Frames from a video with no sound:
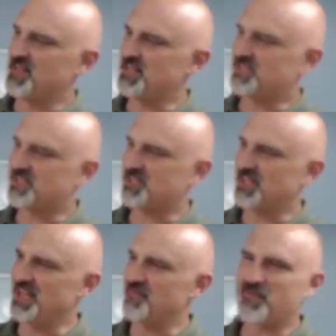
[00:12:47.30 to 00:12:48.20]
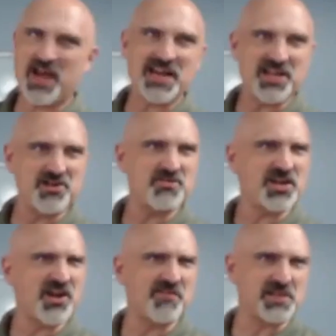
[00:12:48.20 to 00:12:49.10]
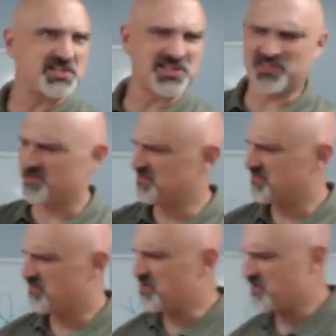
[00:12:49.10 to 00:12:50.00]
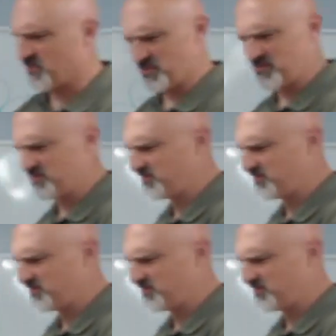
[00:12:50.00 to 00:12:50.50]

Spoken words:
It's inviting you to covet. Wonderful.